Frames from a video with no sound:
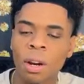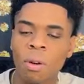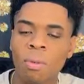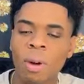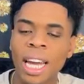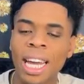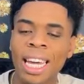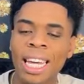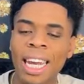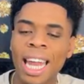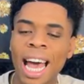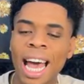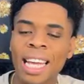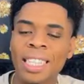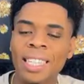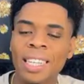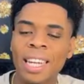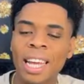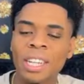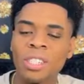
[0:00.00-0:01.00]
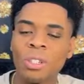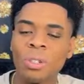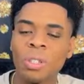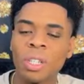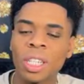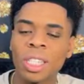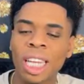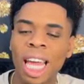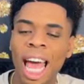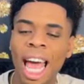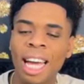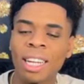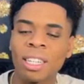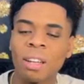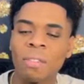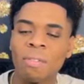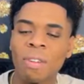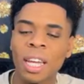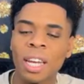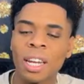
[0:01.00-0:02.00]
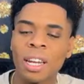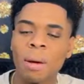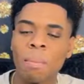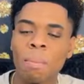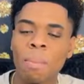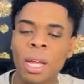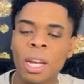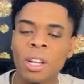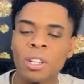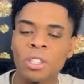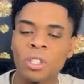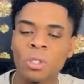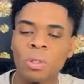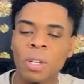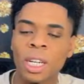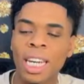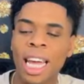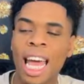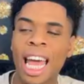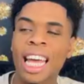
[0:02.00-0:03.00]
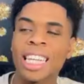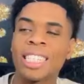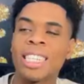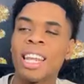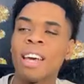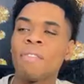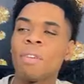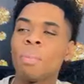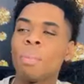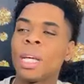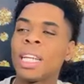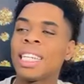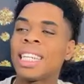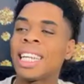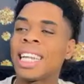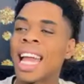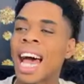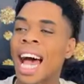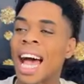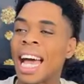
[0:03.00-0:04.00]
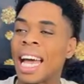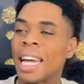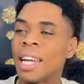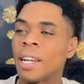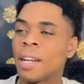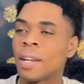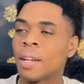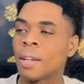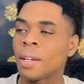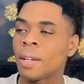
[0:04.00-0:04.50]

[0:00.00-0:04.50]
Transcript: recognizing that you just activated a ministry that has never been denied.